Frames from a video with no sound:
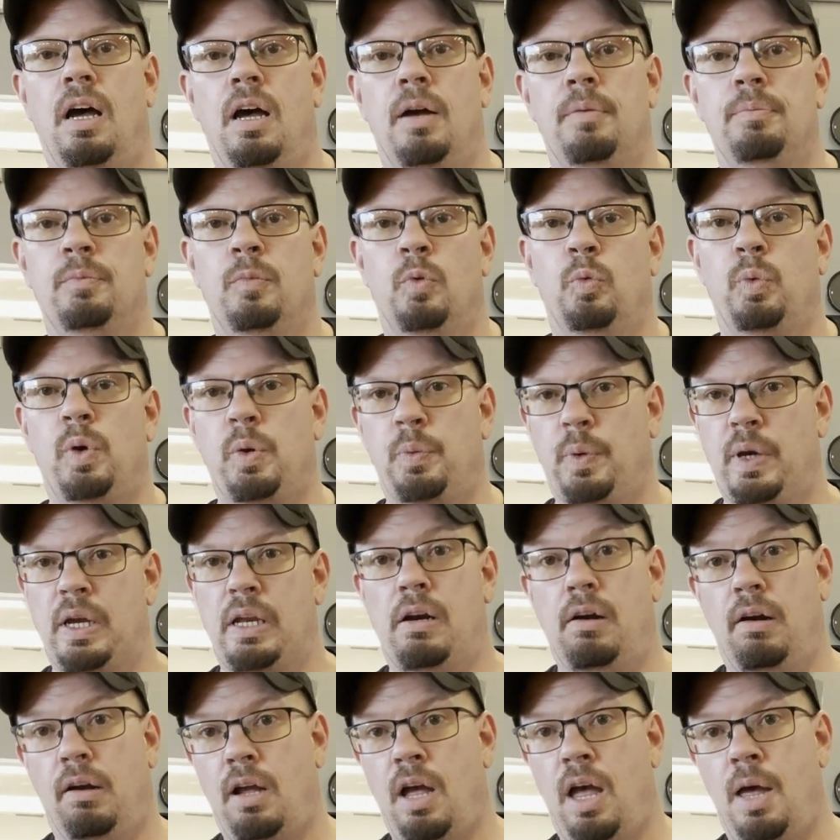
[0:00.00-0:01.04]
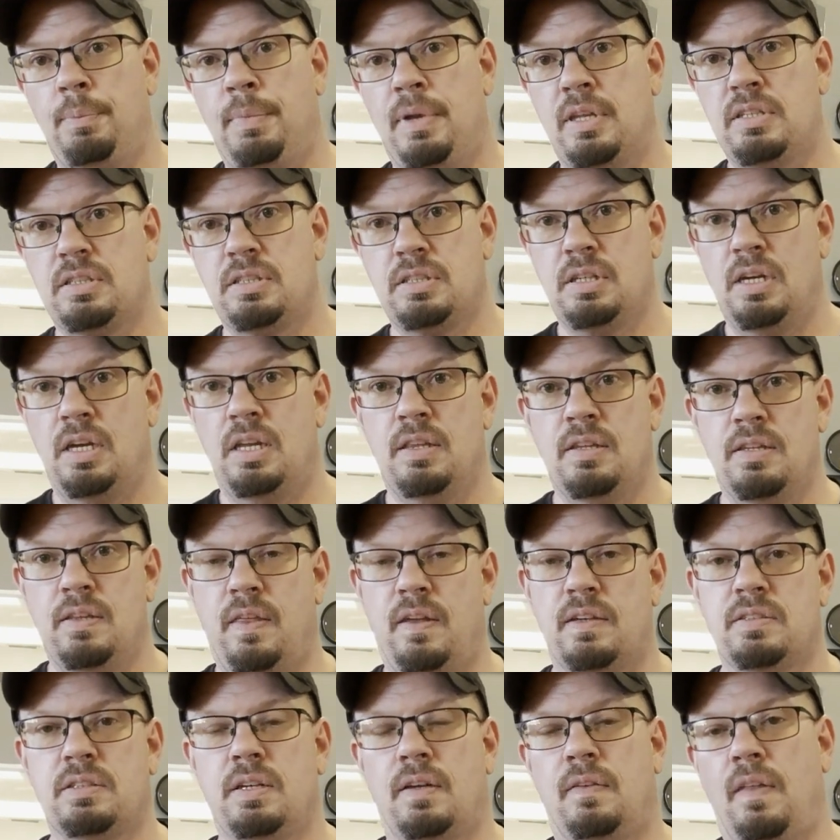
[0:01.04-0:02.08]
We read our comments and things
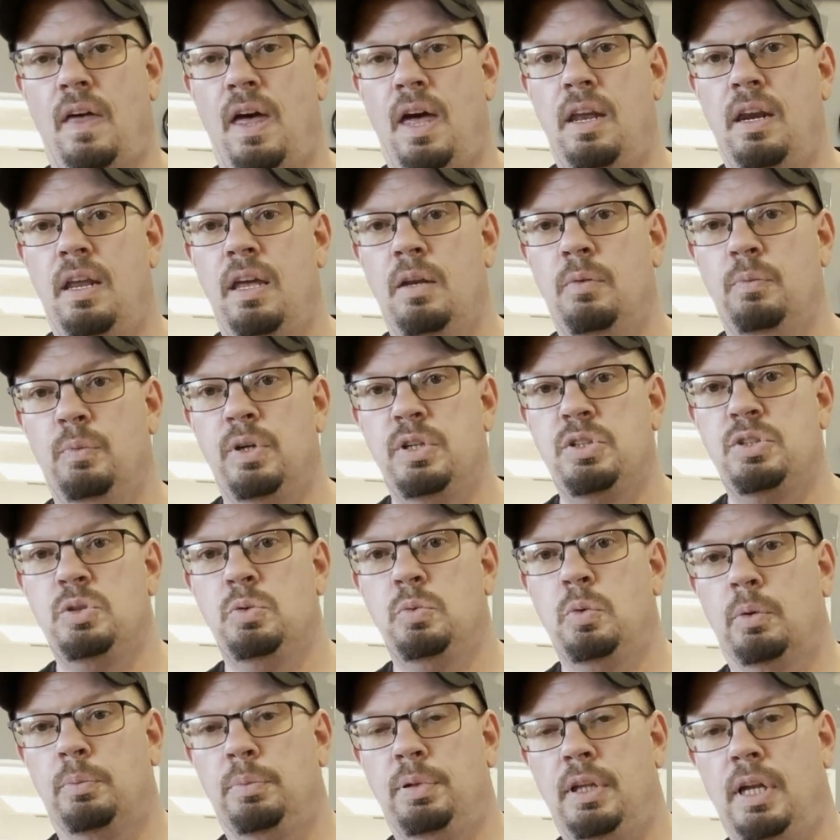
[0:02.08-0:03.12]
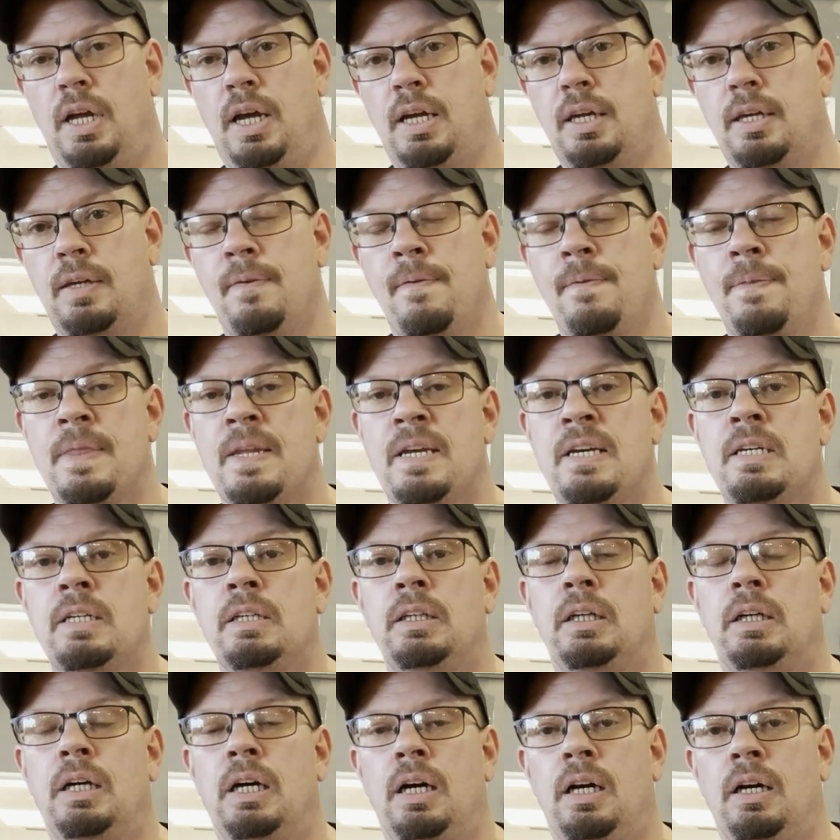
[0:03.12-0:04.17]
like that, and we do reply.
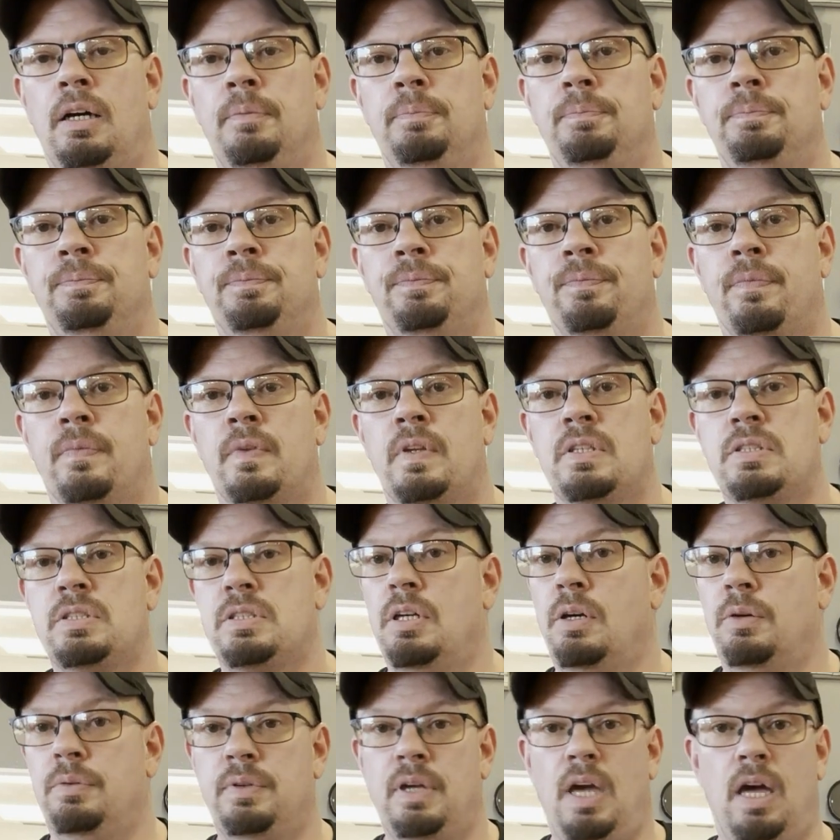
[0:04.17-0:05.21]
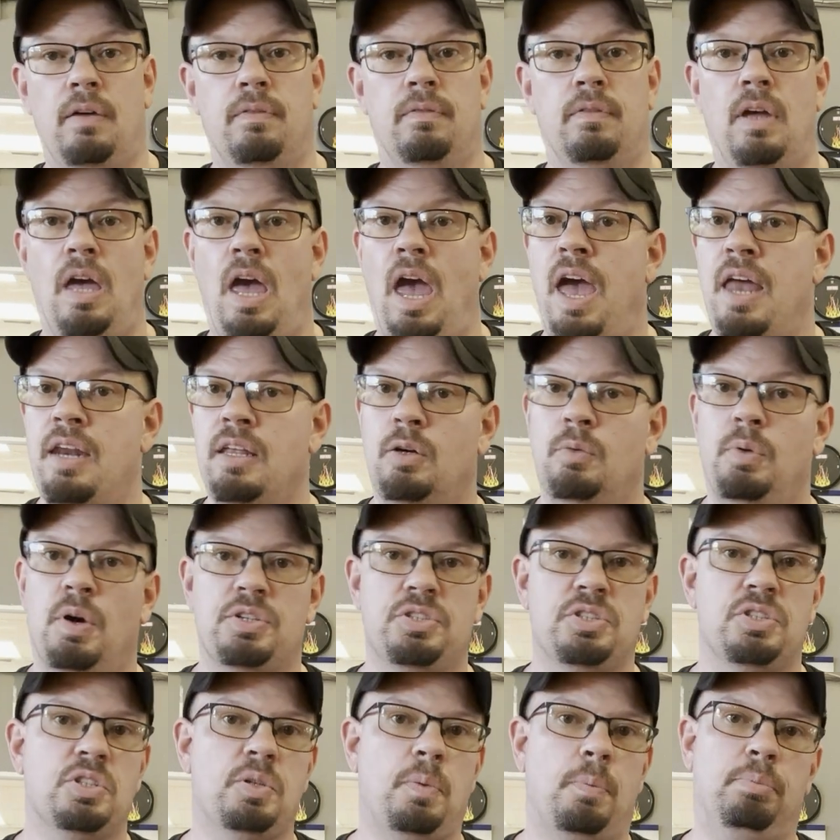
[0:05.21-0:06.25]
So yeah, any questions,
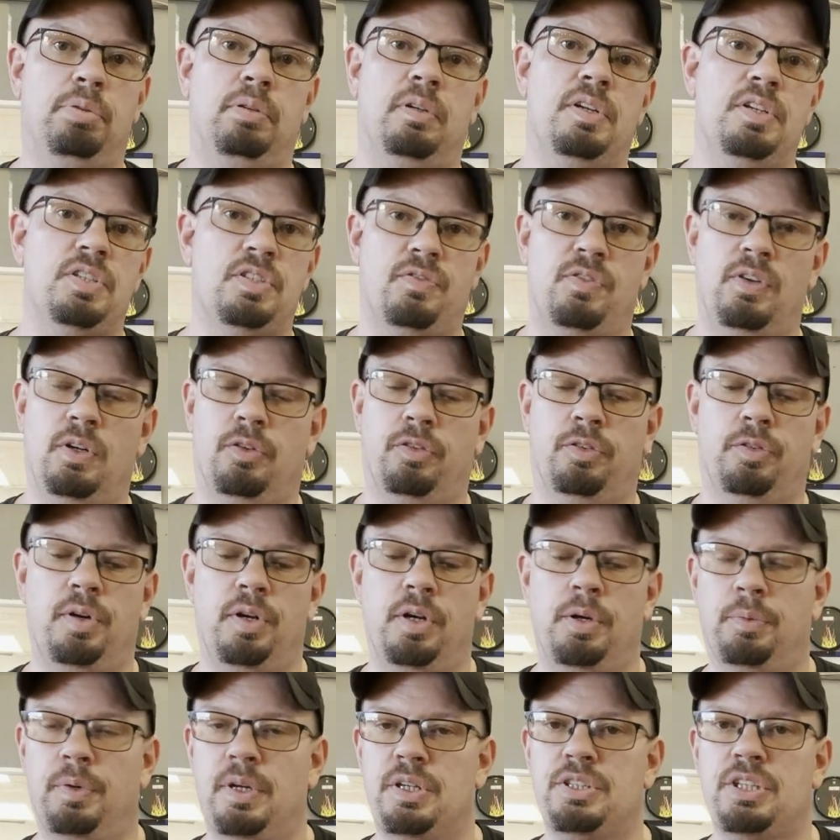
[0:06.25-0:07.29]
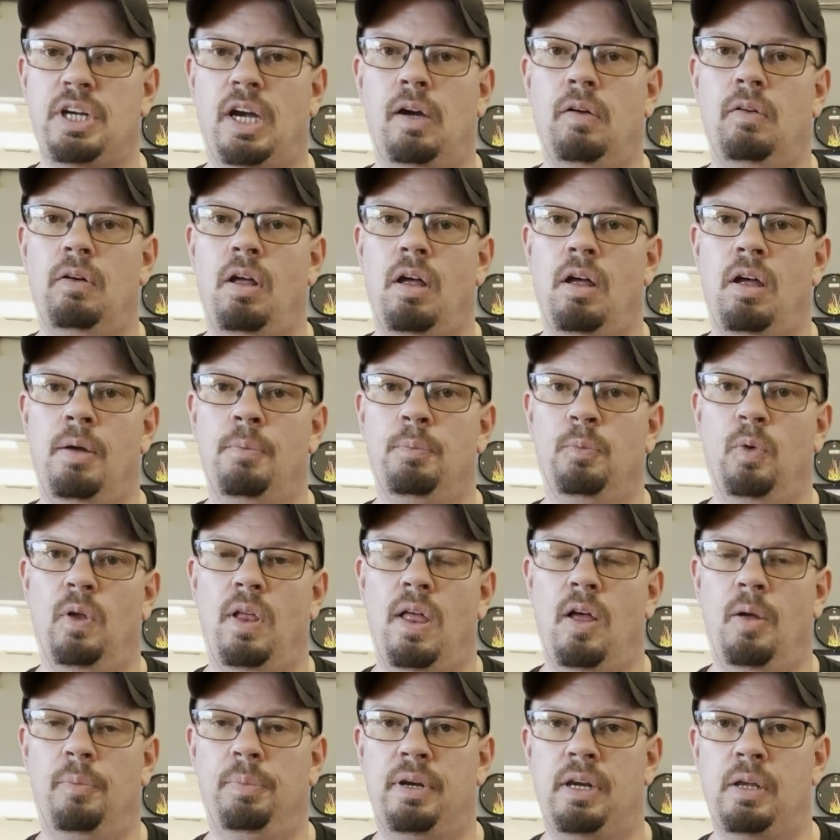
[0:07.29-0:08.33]
please feel free to reach out. We'll help
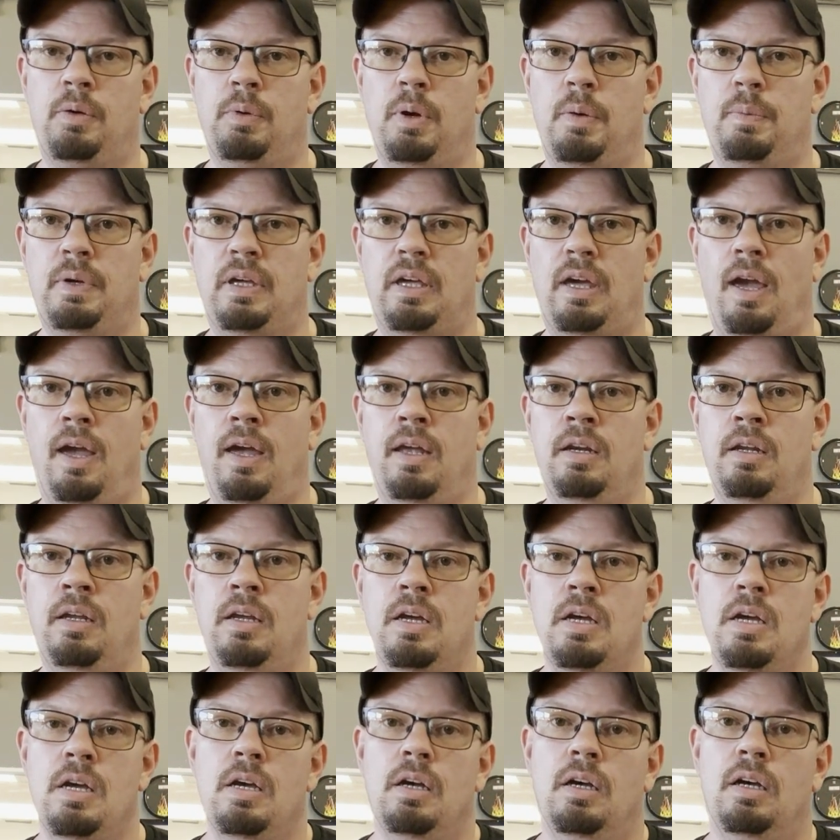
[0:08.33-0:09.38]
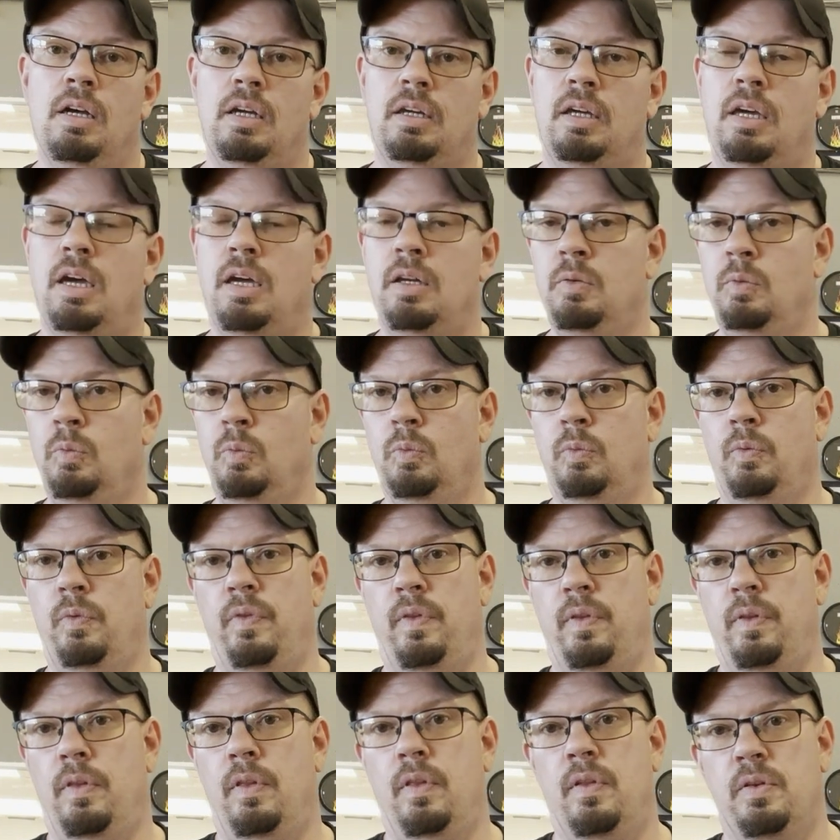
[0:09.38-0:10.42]
any way we can. Again,
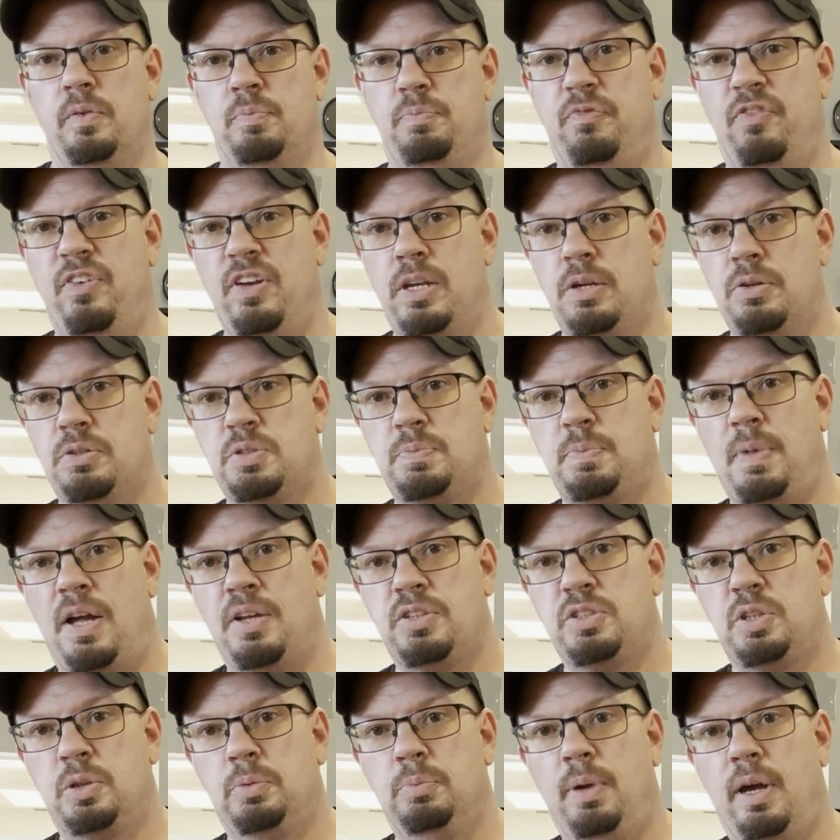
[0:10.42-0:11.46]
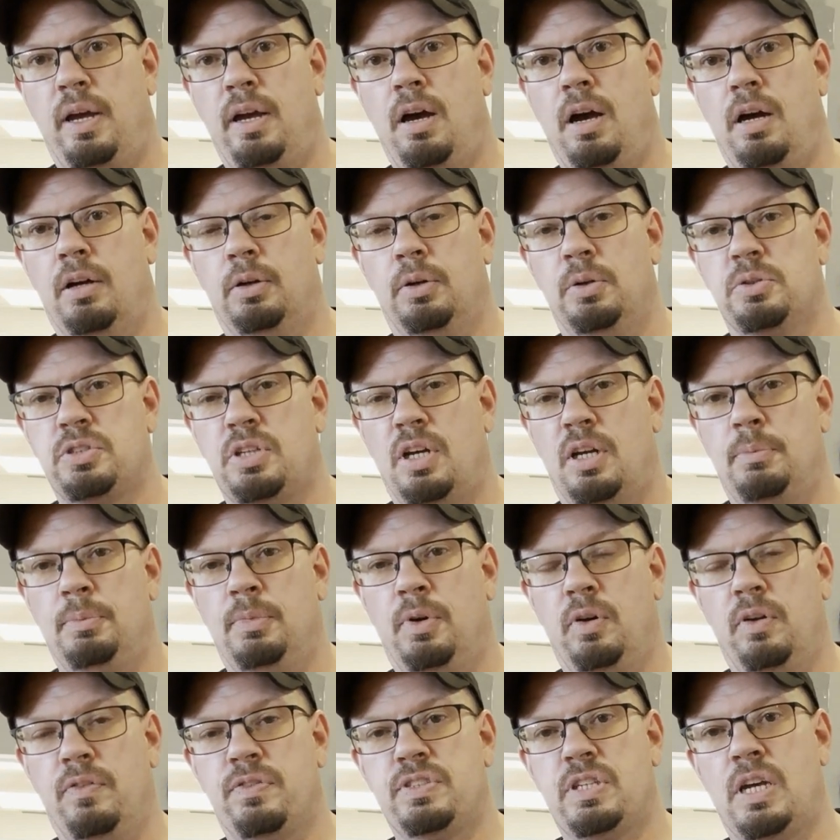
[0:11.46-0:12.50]
the video is sponsored by Haro's Automotive
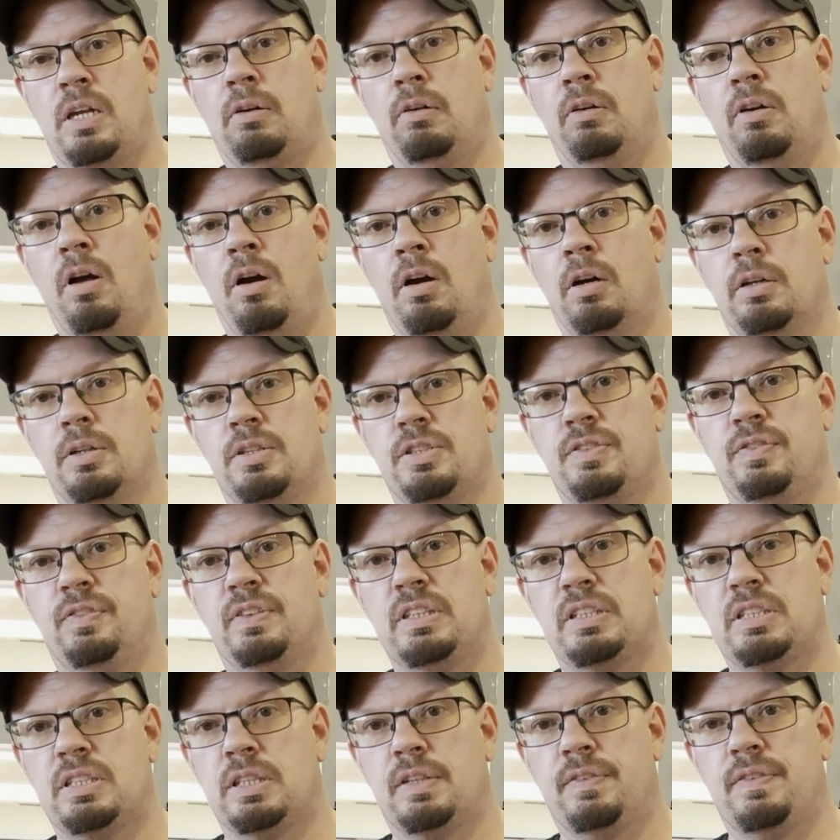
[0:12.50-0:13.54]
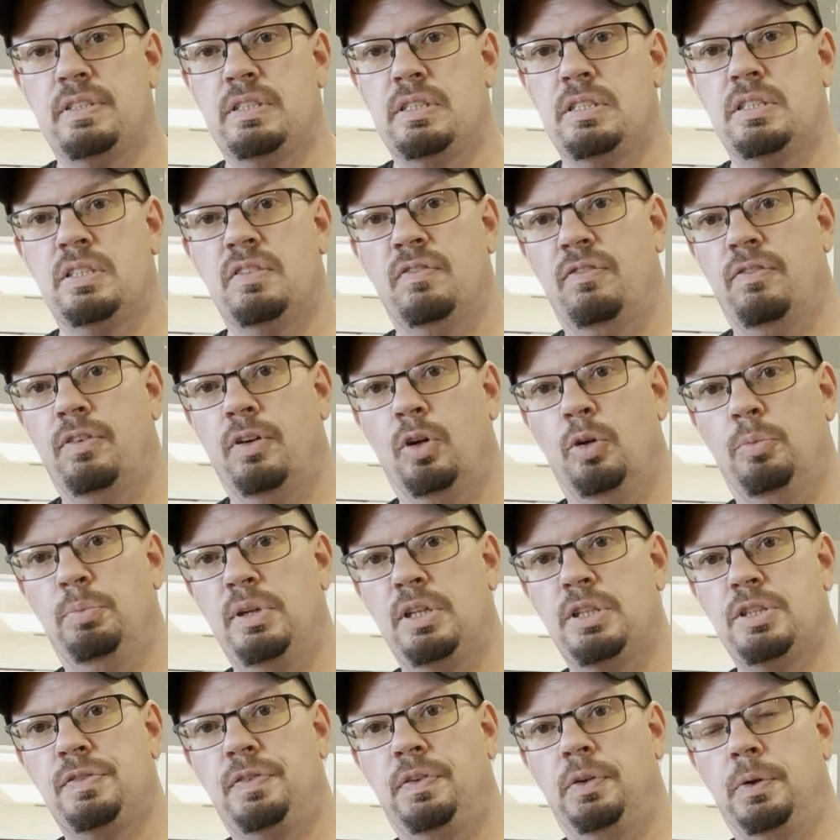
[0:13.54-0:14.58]
Center and Haro's Fleet Services in Vero Beach,
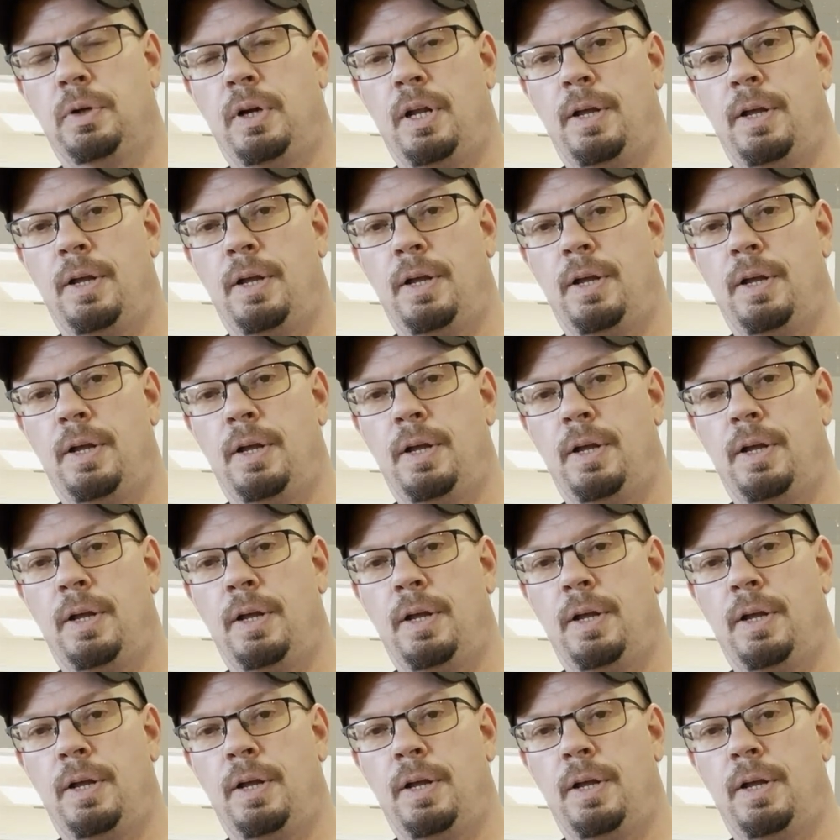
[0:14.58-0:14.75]
Florida.